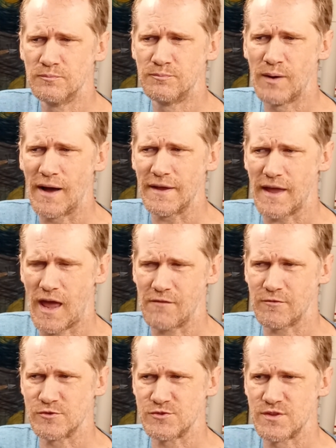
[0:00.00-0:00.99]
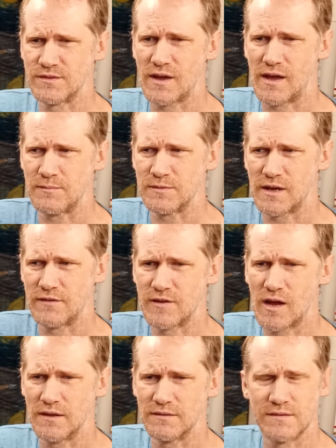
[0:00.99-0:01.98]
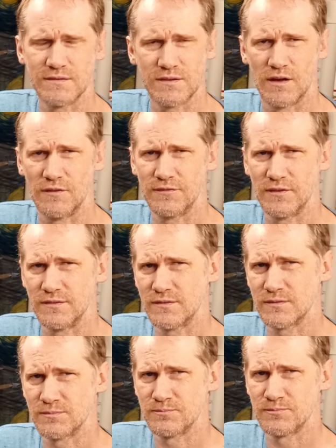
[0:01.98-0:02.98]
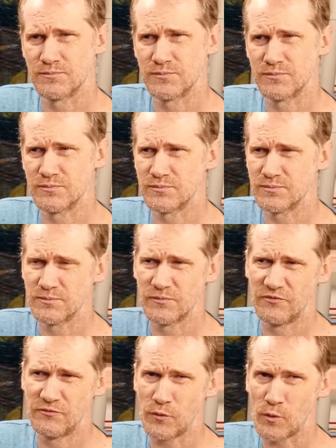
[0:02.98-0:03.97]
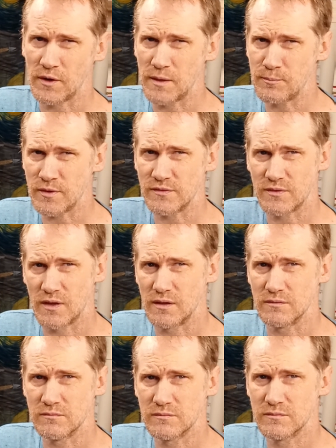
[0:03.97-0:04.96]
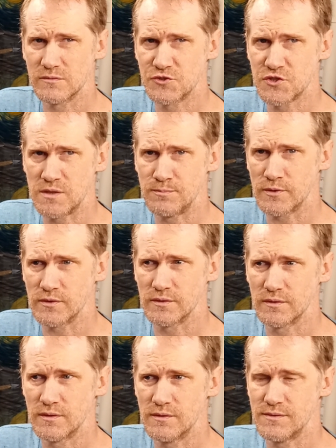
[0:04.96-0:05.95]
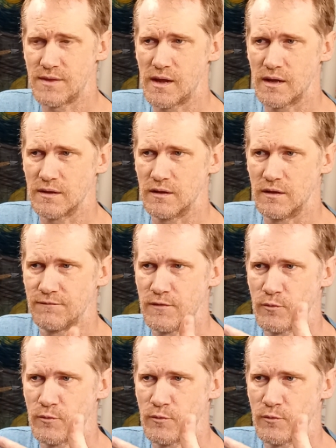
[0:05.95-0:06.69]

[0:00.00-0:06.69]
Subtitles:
by average, the times that I've gotten stuff, it's 40% cheaper than if